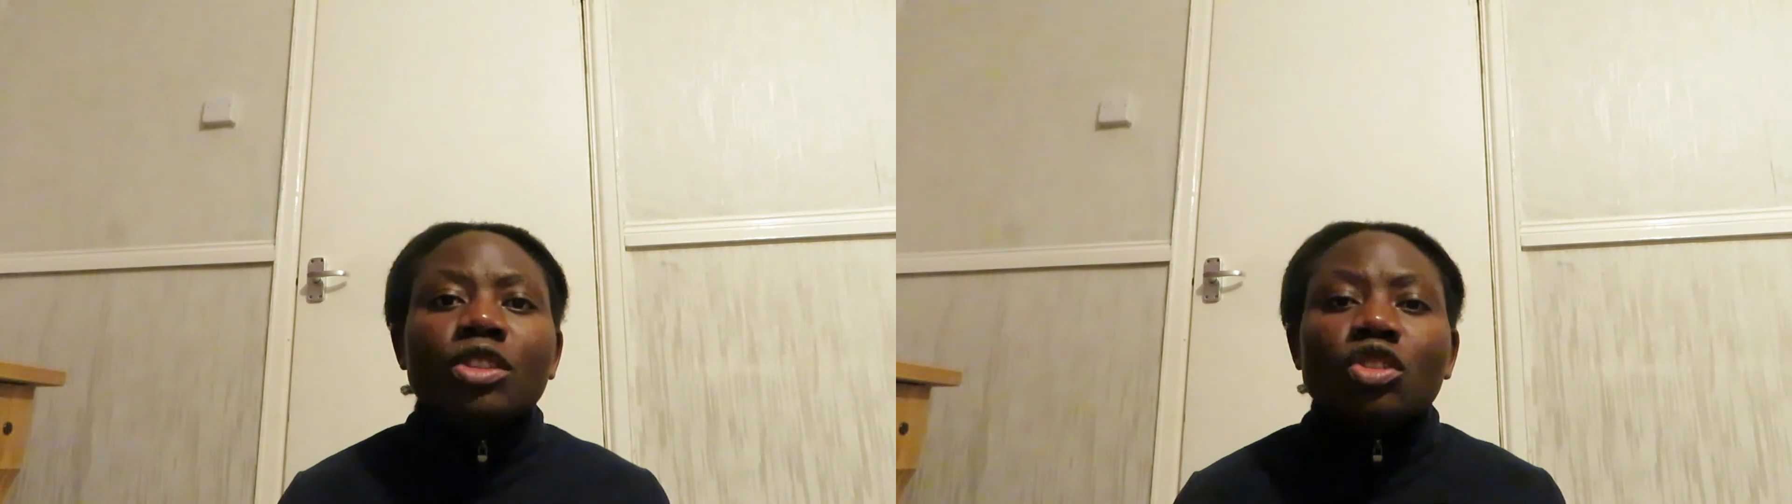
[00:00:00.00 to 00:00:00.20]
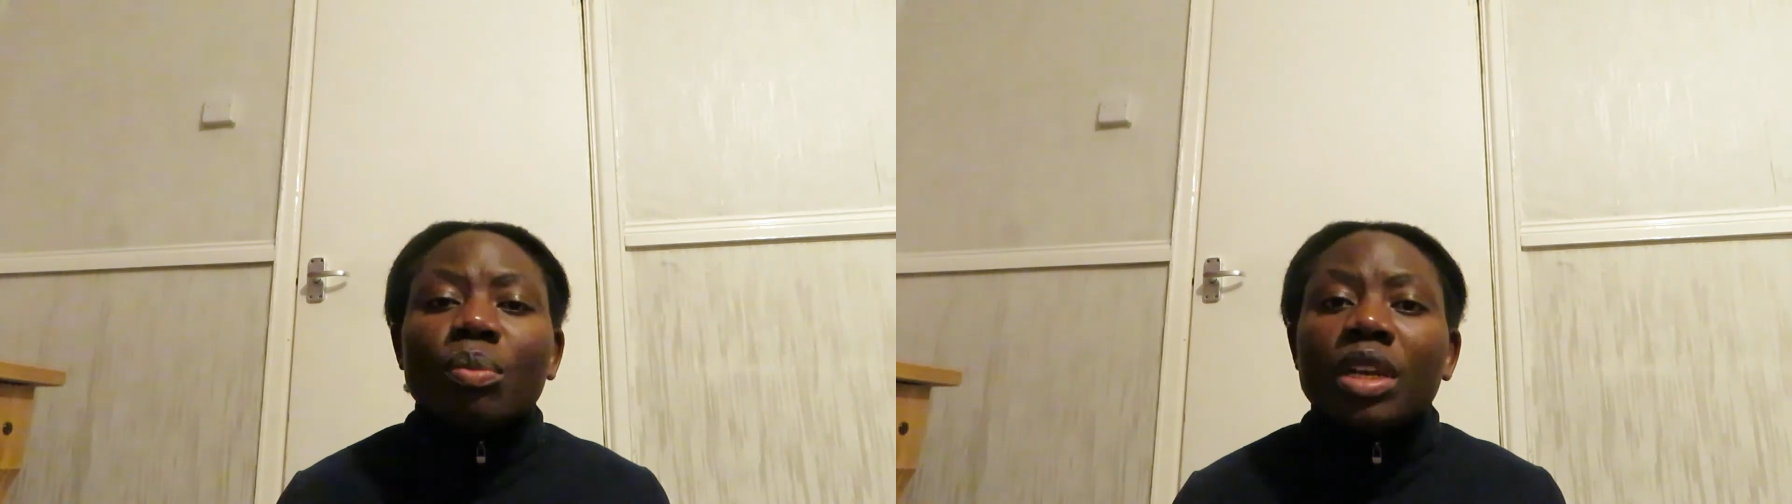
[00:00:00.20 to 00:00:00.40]

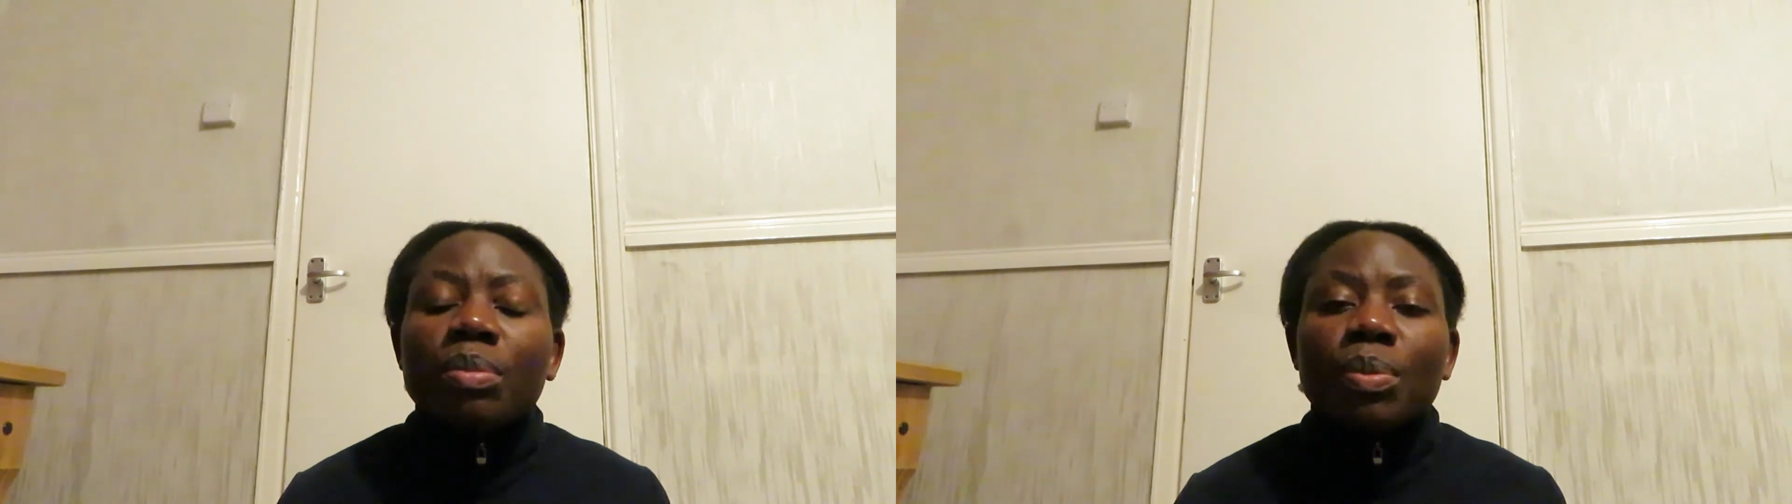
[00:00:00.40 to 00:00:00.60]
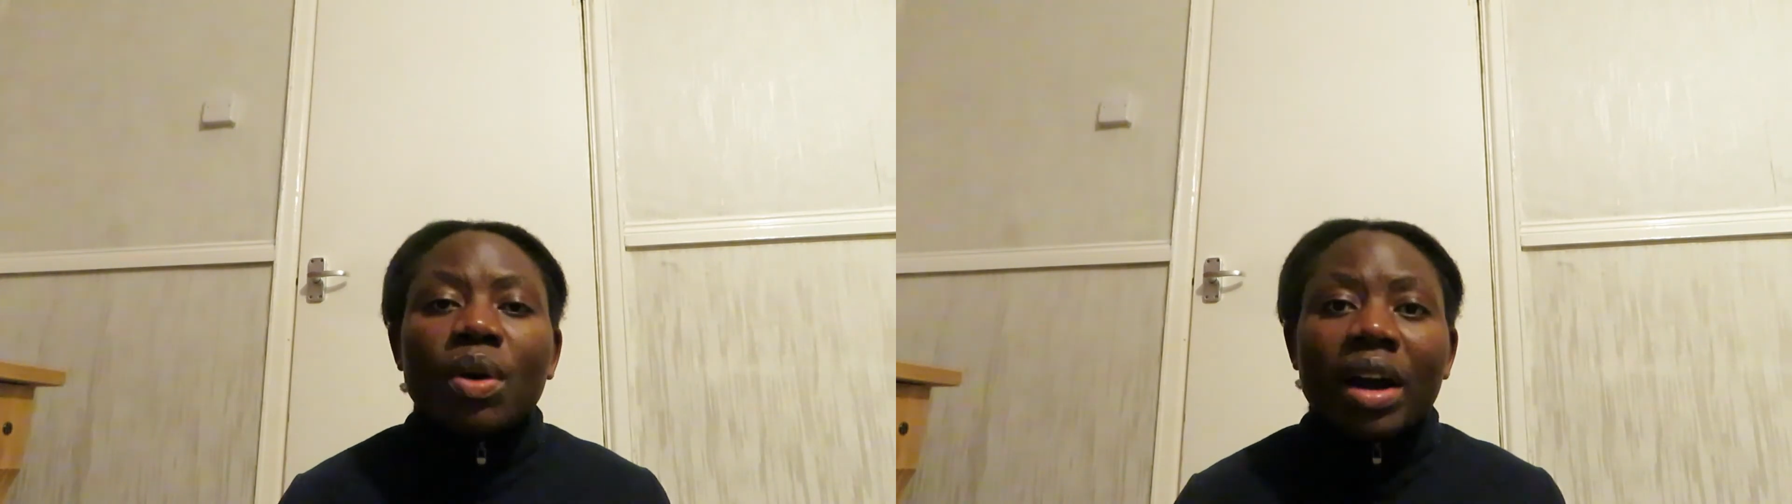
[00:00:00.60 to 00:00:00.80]
So many
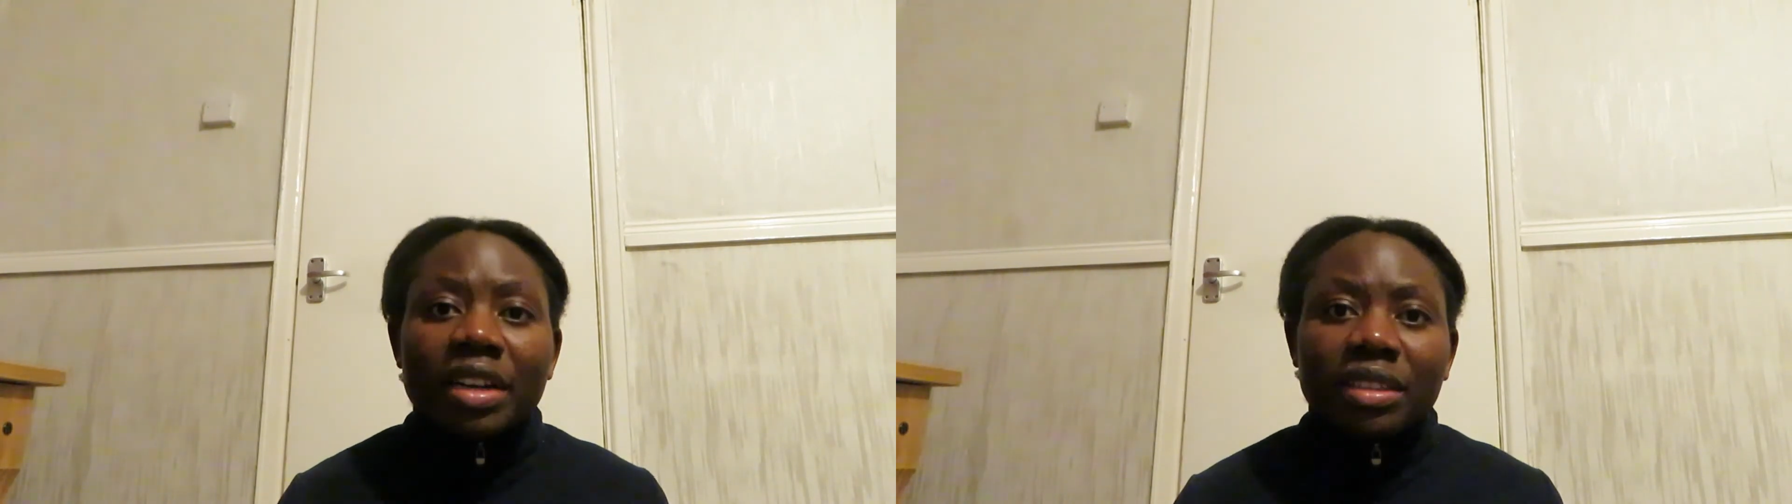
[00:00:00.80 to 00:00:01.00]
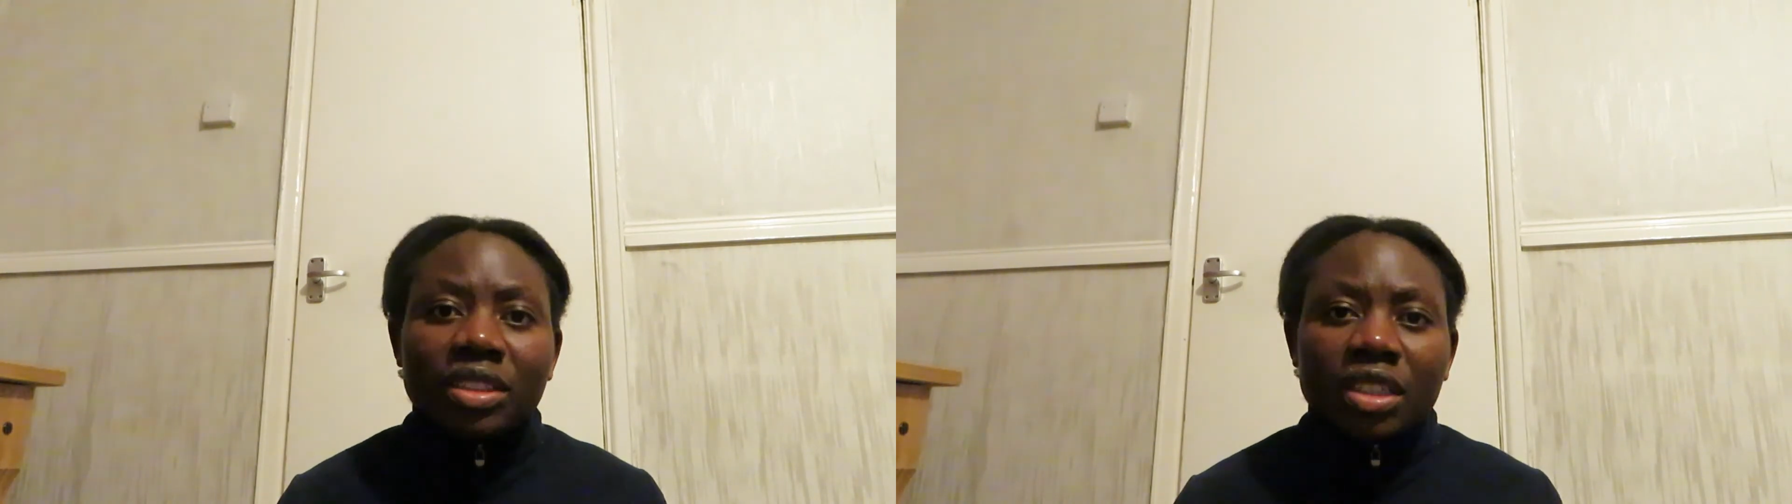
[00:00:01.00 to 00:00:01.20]
people are
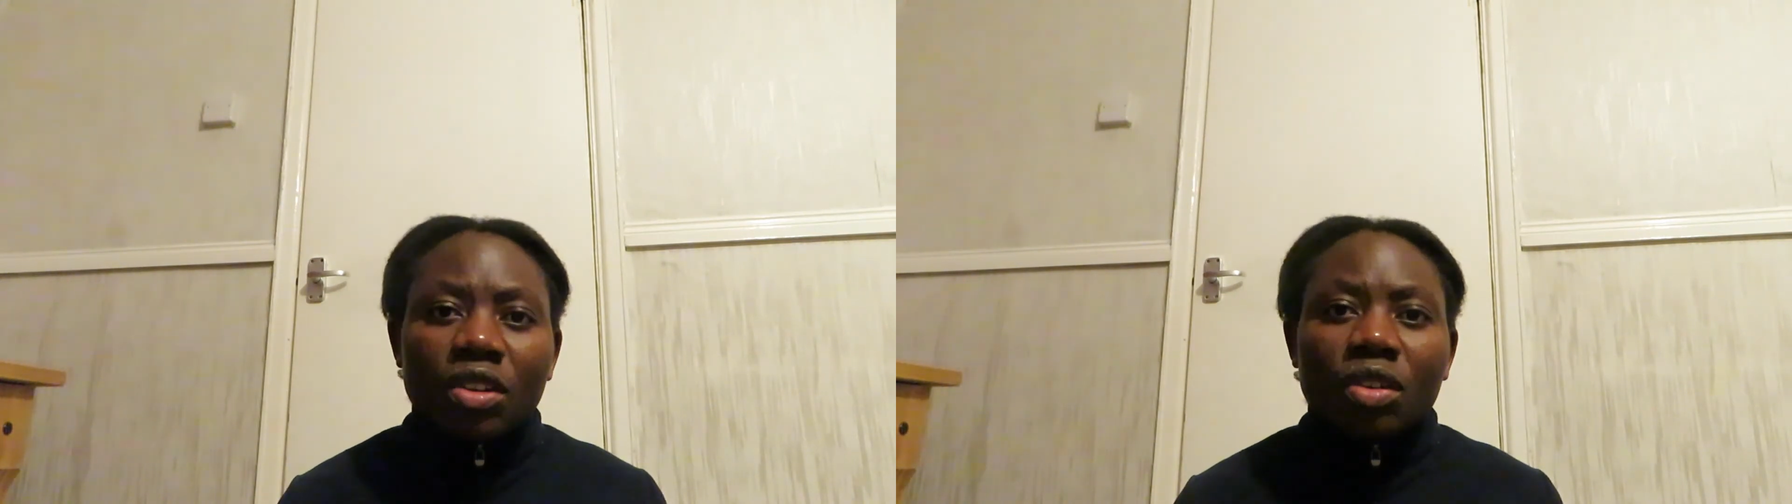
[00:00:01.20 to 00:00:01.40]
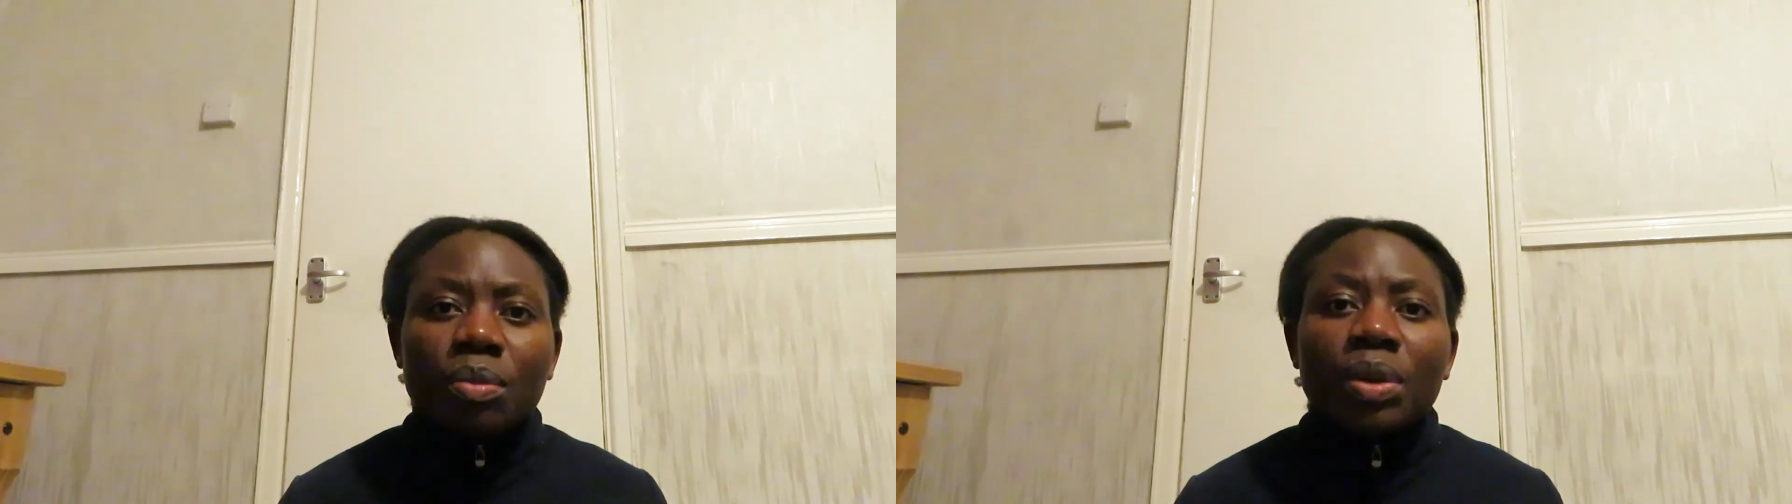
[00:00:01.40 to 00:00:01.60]
in jail